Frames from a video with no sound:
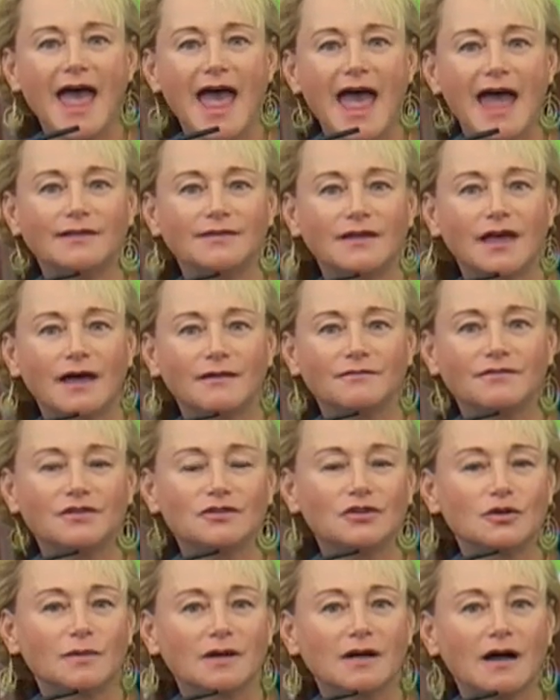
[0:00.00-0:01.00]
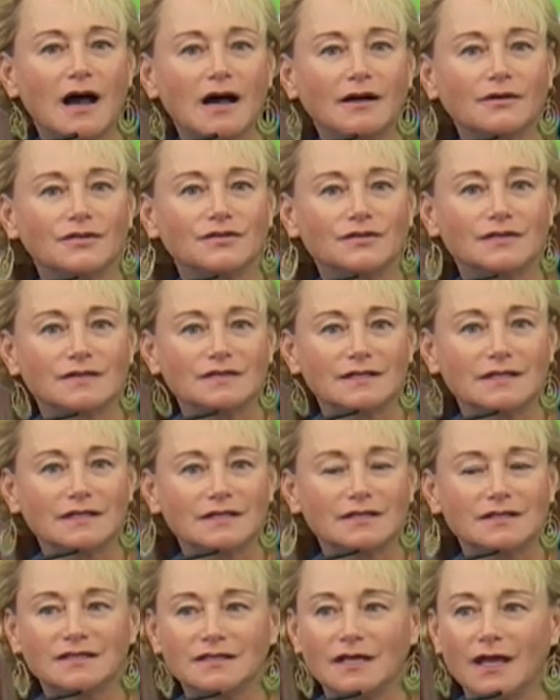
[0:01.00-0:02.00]
and that for pneumococcal
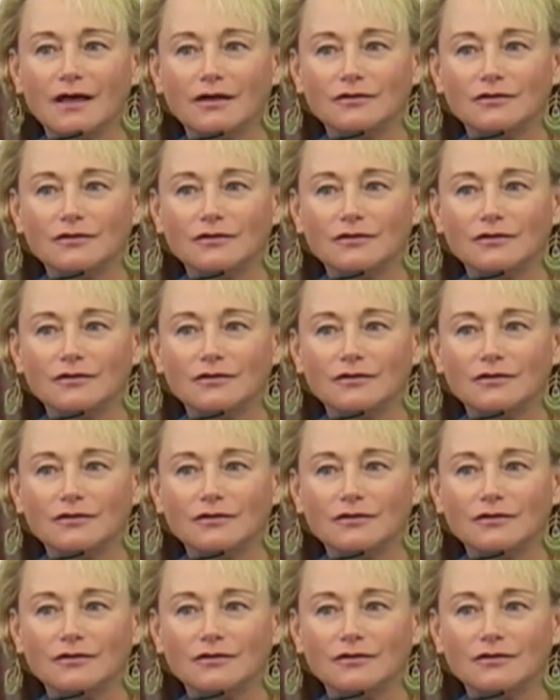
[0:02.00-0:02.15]
disease,